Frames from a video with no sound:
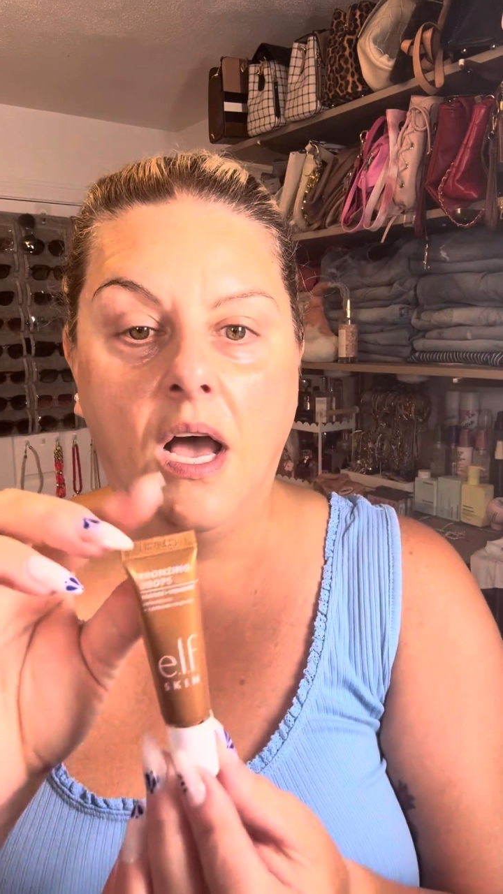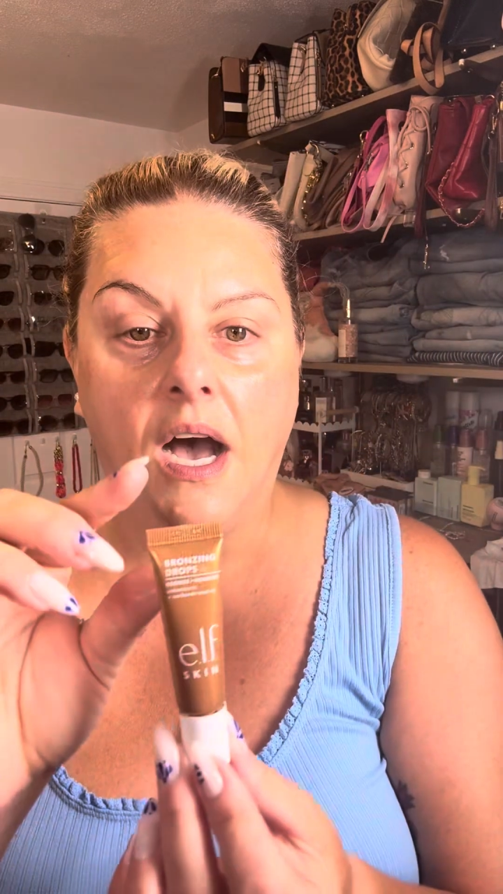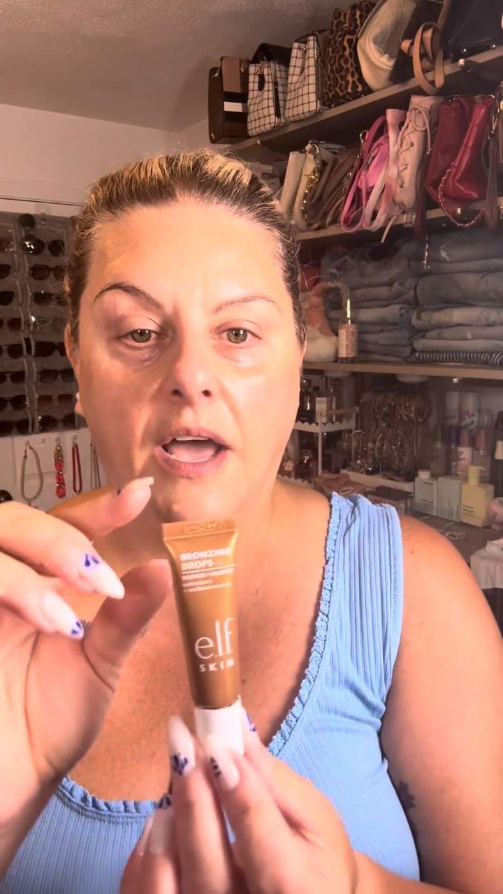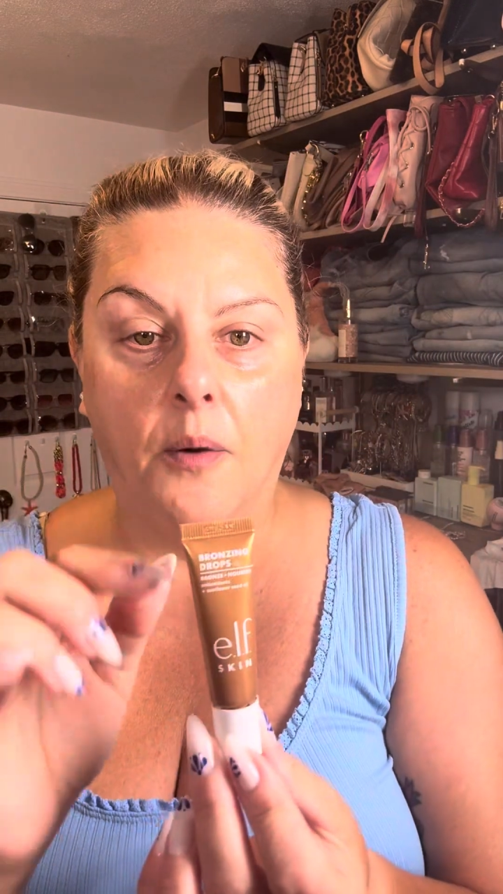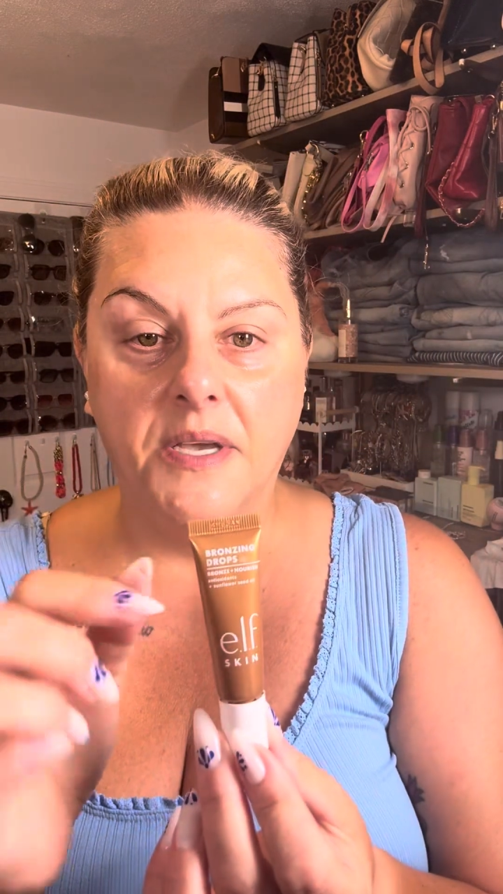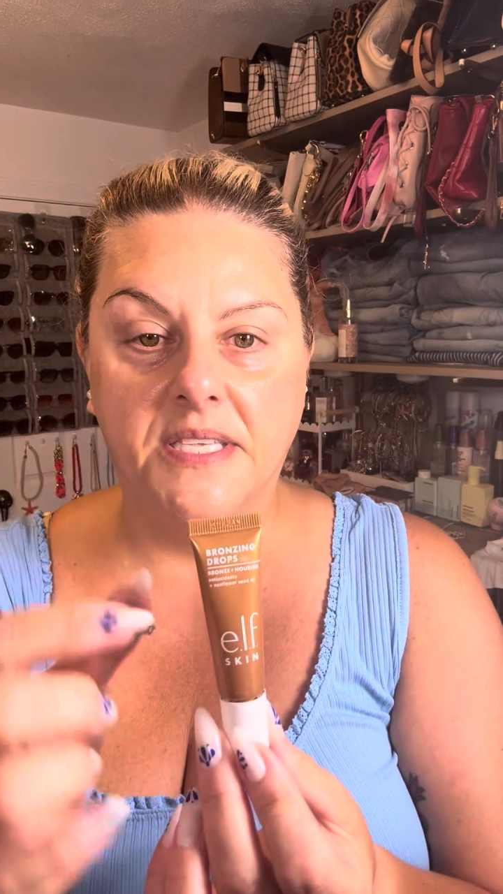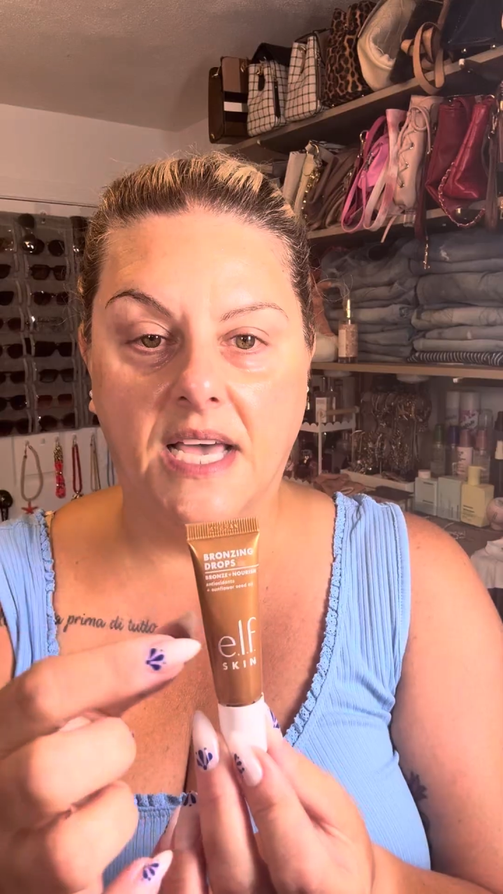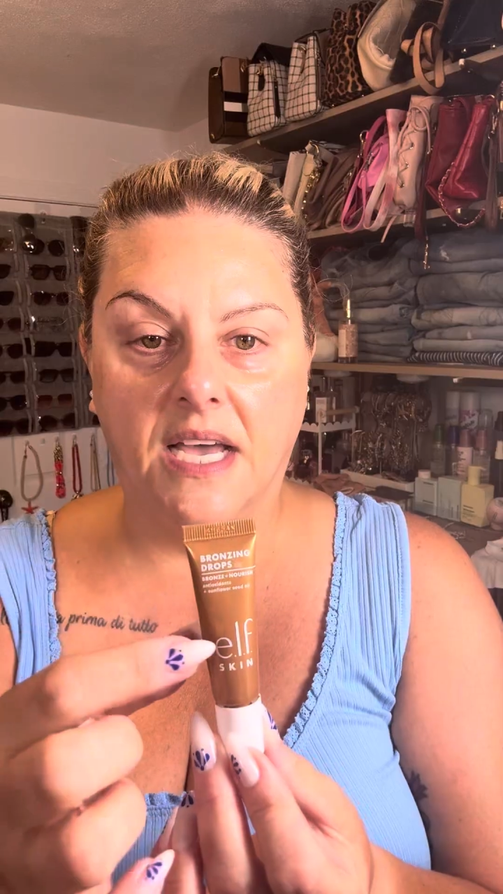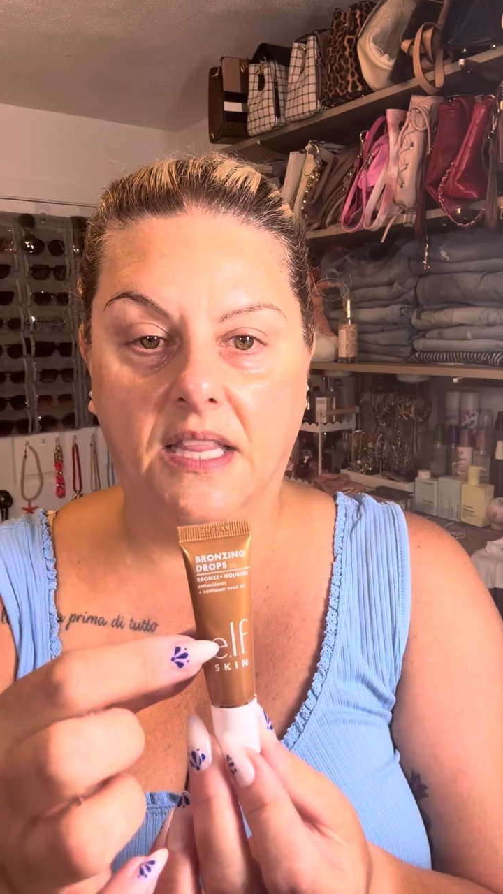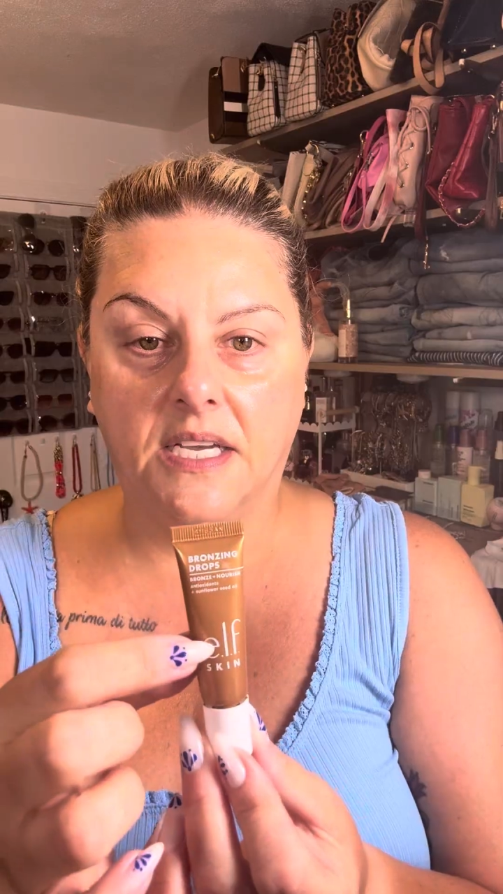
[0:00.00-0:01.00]
I always
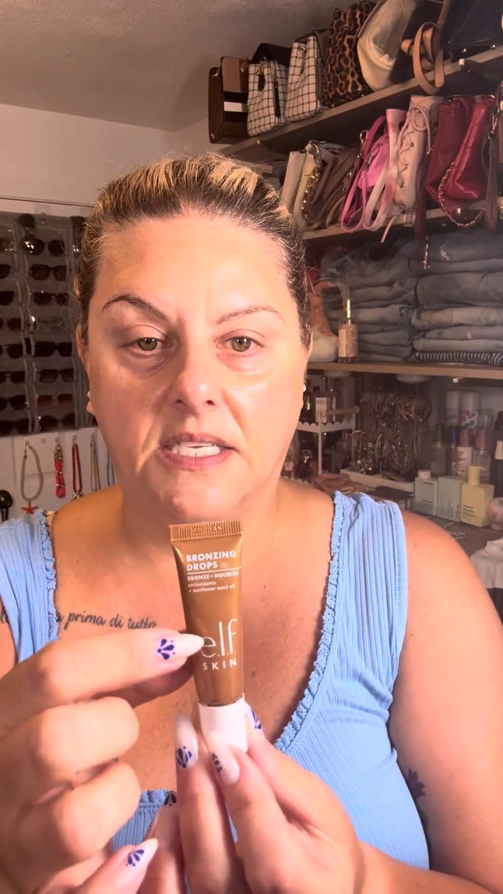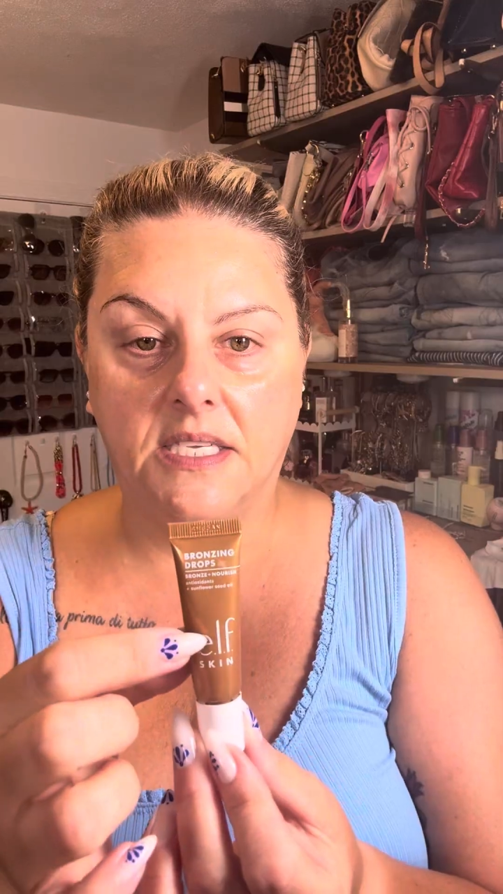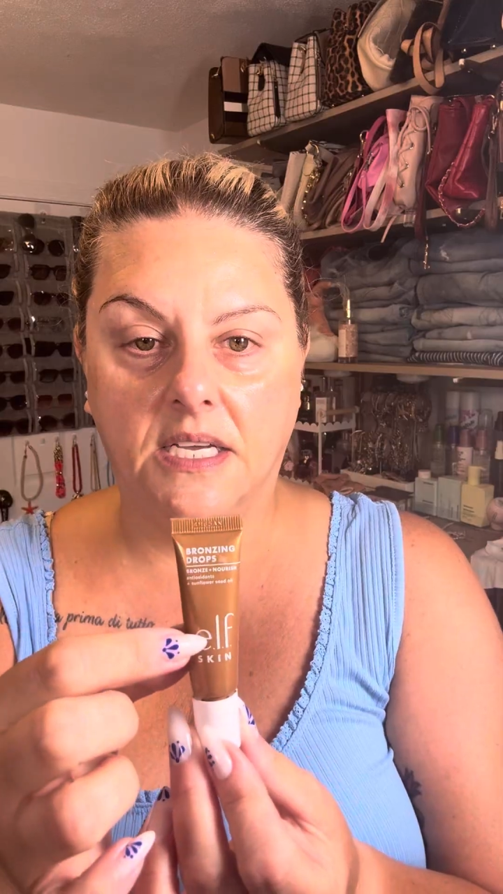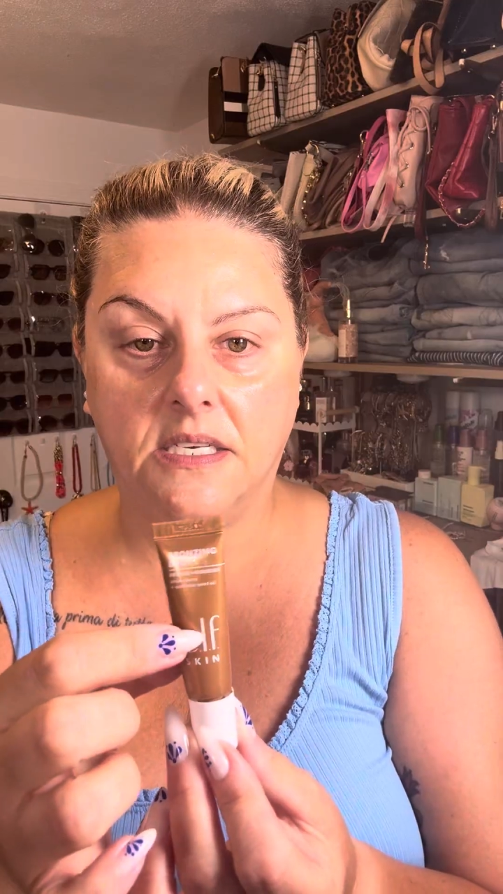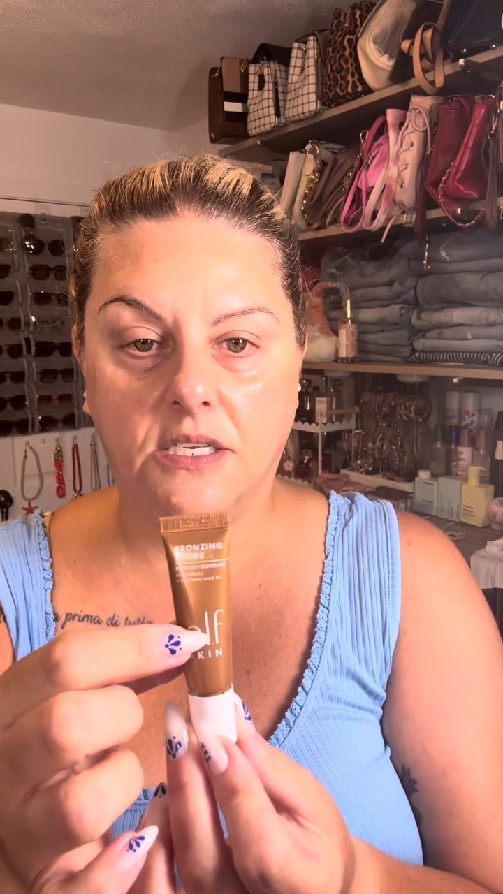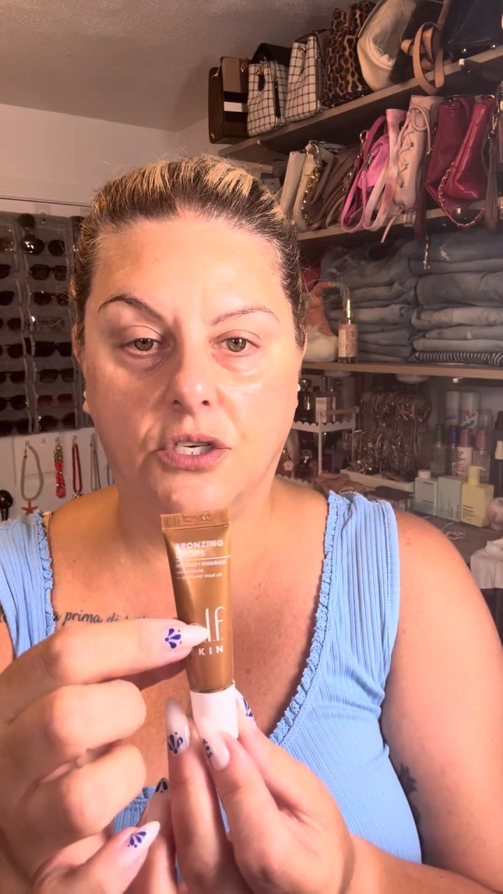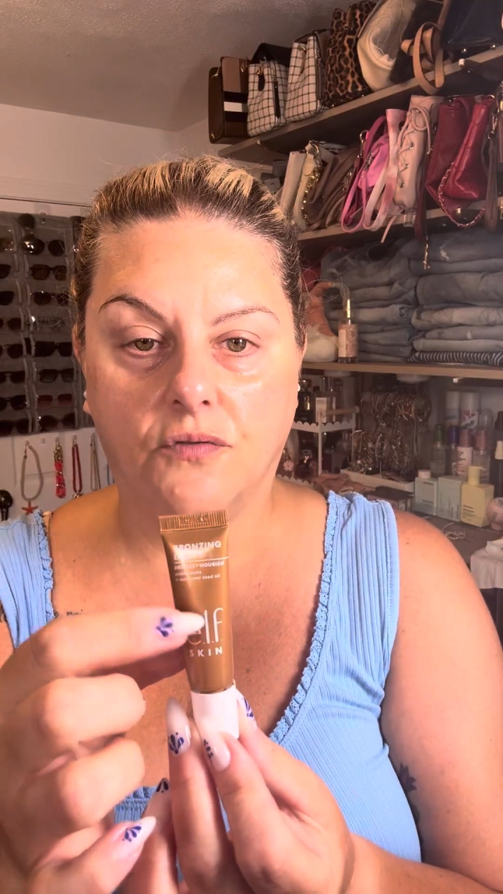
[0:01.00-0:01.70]
add like a tinted